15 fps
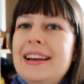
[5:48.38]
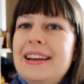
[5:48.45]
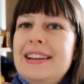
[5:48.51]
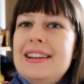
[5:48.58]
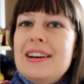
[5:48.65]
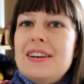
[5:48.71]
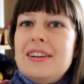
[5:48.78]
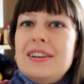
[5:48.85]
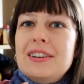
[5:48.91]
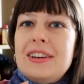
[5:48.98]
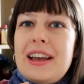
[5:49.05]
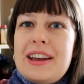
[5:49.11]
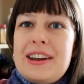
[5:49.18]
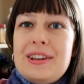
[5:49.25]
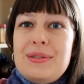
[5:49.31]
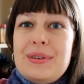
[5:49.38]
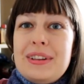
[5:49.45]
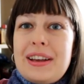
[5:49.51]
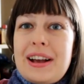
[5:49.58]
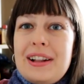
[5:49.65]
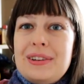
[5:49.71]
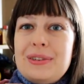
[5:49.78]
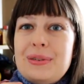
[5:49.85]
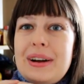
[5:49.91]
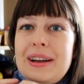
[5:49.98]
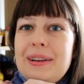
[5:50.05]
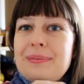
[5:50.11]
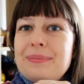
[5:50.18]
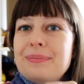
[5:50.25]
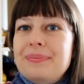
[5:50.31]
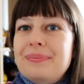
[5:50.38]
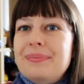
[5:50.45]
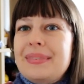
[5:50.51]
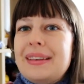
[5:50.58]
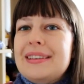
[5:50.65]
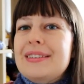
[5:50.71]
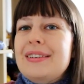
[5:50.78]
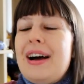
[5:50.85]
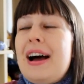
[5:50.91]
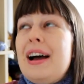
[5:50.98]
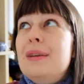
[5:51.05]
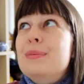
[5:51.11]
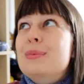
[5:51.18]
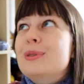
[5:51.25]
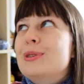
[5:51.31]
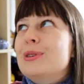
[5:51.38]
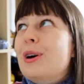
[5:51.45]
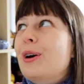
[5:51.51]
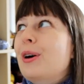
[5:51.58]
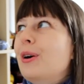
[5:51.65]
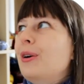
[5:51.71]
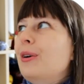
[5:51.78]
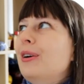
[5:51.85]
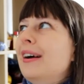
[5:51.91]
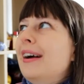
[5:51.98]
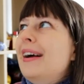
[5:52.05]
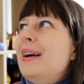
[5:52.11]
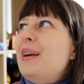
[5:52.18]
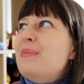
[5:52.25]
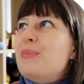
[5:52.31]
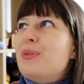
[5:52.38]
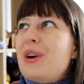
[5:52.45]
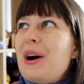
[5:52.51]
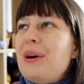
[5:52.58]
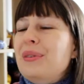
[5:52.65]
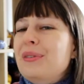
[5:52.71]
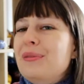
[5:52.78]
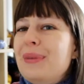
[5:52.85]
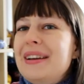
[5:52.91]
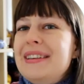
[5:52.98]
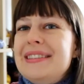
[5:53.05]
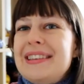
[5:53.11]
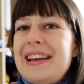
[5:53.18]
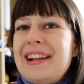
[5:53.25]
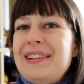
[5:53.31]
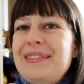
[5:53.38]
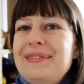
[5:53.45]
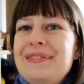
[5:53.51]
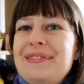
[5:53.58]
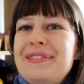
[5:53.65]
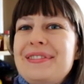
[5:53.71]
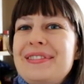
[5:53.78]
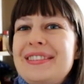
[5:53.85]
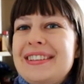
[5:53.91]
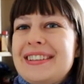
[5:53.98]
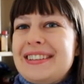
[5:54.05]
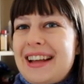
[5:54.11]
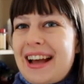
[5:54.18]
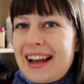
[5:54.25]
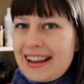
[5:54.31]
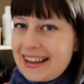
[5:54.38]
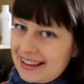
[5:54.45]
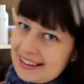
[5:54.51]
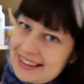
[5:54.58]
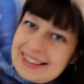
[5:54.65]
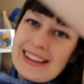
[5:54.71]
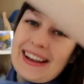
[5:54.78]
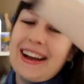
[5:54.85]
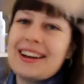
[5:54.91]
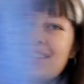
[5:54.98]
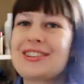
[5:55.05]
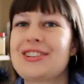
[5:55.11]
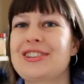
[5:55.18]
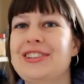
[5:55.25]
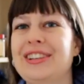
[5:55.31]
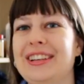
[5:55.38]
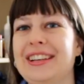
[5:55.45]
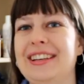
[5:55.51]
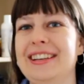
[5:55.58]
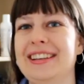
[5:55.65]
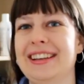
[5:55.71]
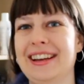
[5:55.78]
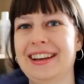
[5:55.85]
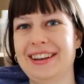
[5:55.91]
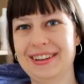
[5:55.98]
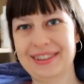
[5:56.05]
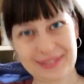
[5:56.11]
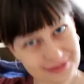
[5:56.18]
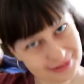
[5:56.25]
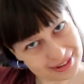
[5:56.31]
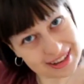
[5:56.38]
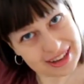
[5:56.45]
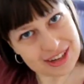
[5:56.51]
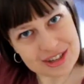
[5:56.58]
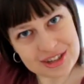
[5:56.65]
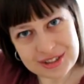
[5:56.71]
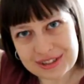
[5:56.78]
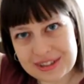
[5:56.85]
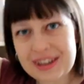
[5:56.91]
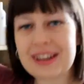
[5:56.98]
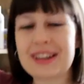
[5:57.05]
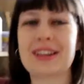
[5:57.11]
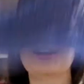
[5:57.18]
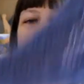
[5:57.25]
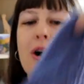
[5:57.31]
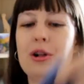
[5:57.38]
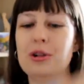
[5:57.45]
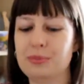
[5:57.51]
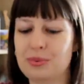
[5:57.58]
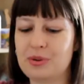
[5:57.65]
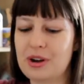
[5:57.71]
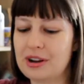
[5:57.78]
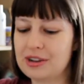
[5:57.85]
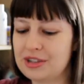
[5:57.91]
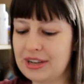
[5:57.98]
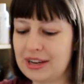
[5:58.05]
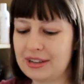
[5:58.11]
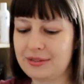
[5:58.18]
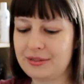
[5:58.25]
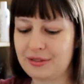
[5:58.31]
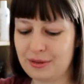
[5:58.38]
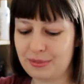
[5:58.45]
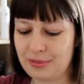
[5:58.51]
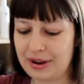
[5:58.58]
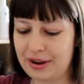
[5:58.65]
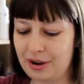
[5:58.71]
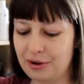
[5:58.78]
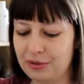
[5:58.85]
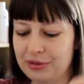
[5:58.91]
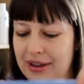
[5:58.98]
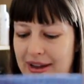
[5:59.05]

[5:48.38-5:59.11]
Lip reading: in her Keriduan colorway. So I'm so proud of myself that I actually finished the whole project from my own